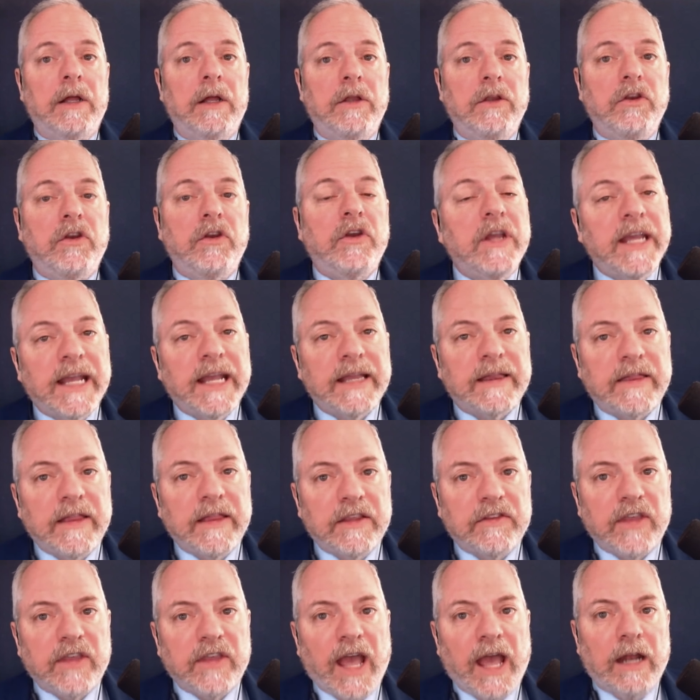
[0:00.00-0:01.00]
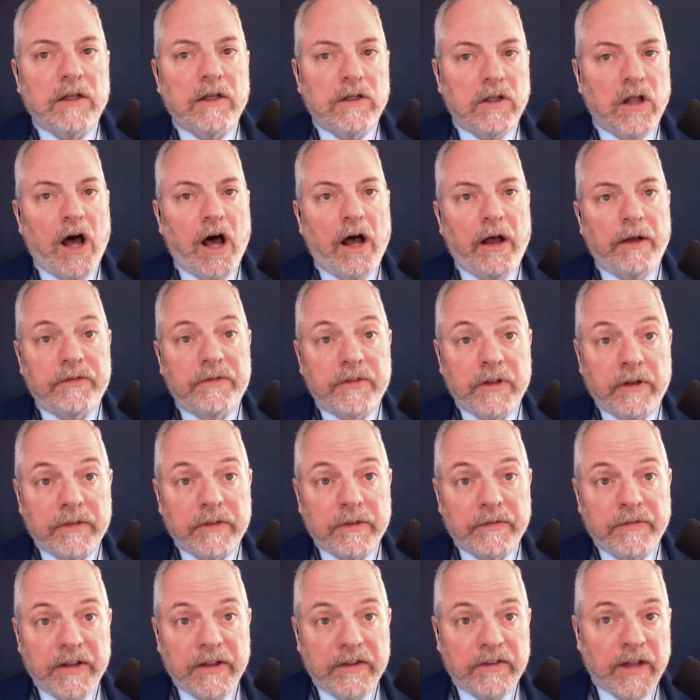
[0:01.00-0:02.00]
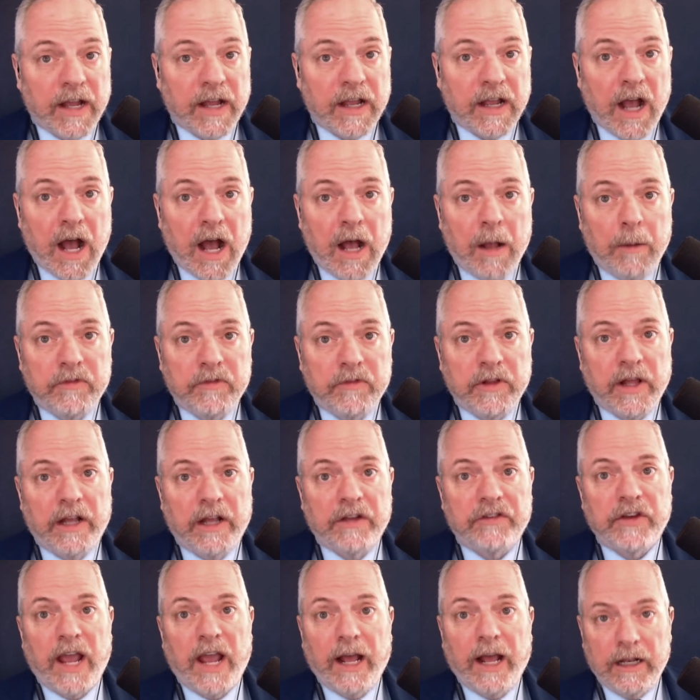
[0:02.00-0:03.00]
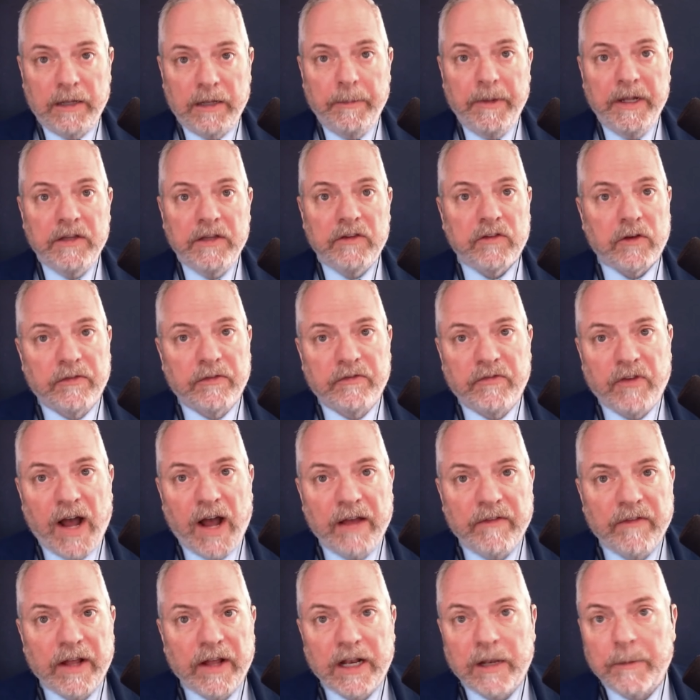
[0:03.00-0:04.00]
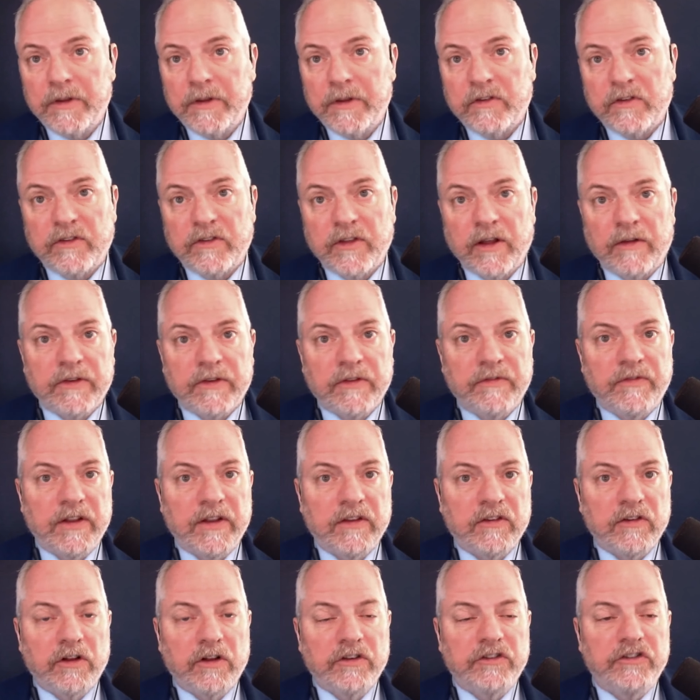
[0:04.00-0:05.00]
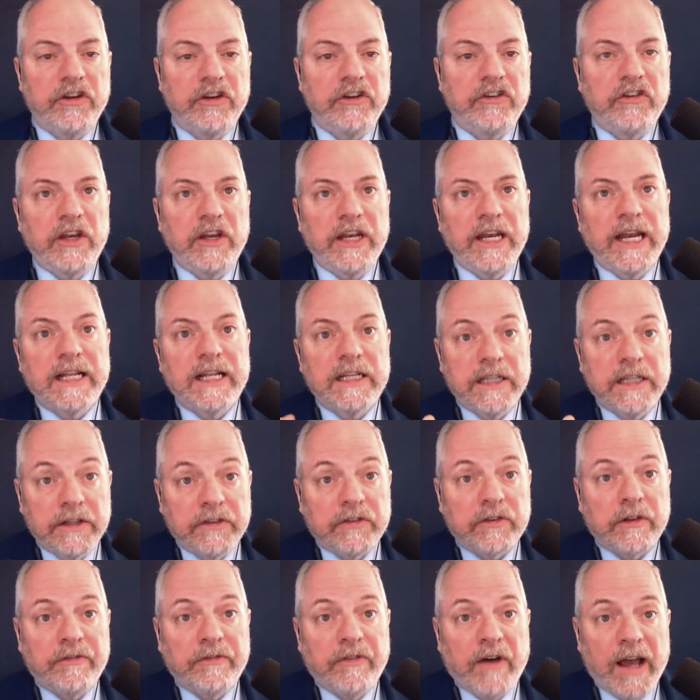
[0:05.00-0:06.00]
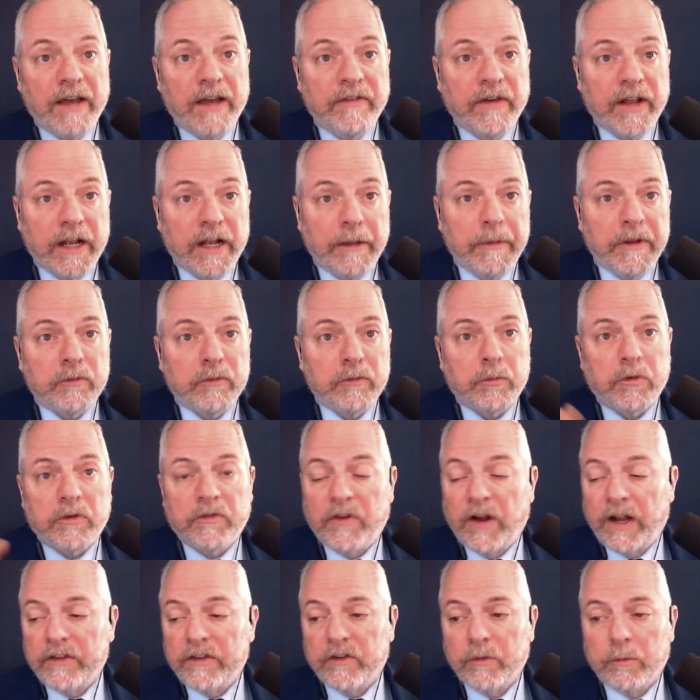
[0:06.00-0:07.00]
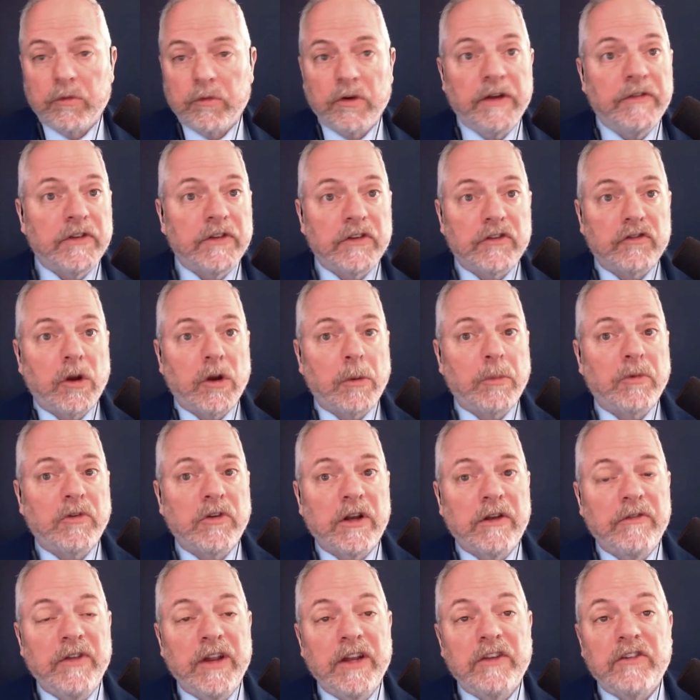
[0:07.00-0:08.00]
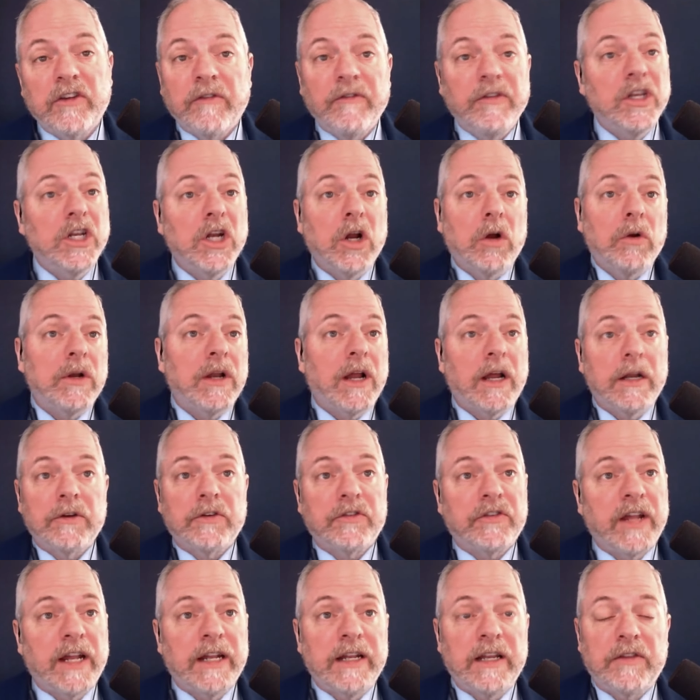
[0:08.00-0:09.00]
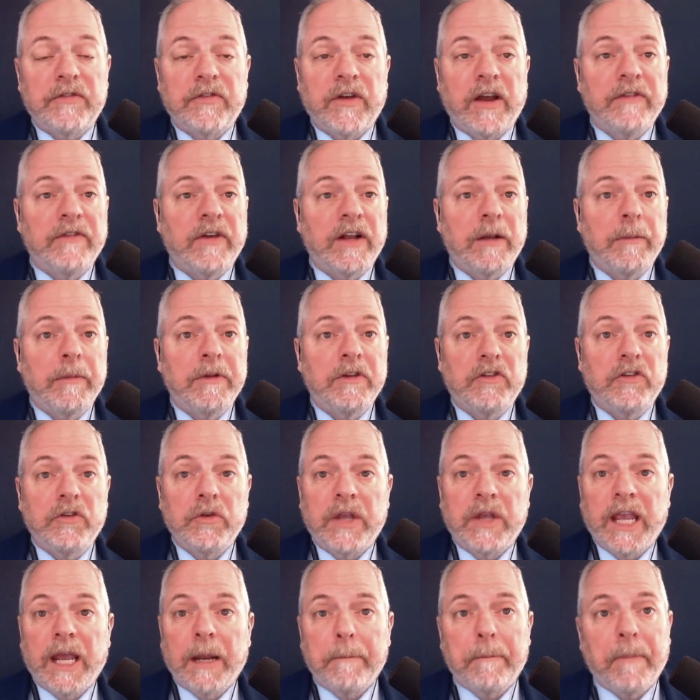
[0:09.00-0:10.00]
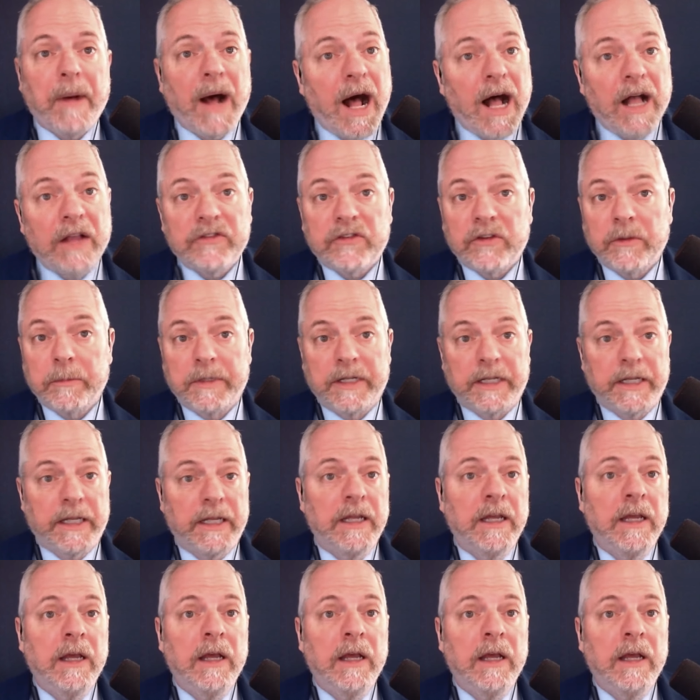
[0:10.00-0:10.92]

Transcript: You can get this at lawofselfdefense.com slash elements or five elements of self-defense law cheat sheet. It lists the five elements, provides a brief description of each. If you don't understand these five elements, you can't possibly